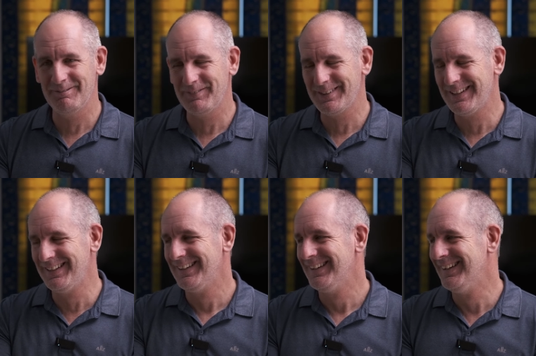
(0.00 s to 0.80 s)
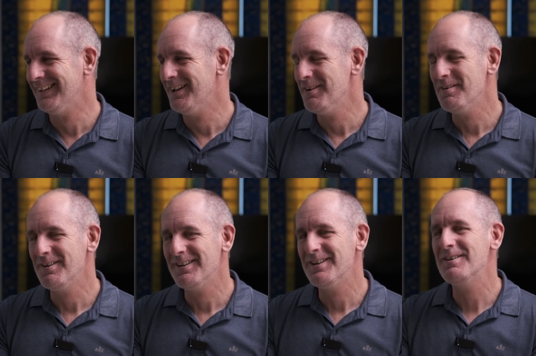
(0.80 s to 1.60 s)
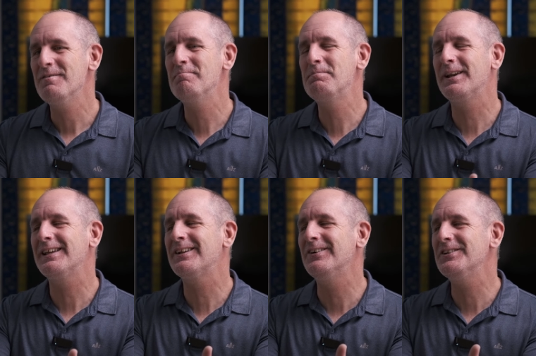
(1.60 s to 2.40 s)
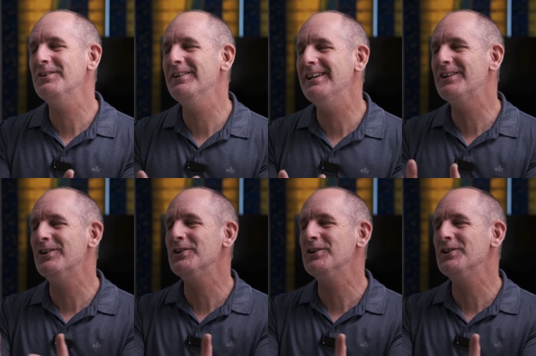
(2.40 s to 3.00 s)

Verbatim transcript: get but, part of your non-existent but it uh, got, income. Got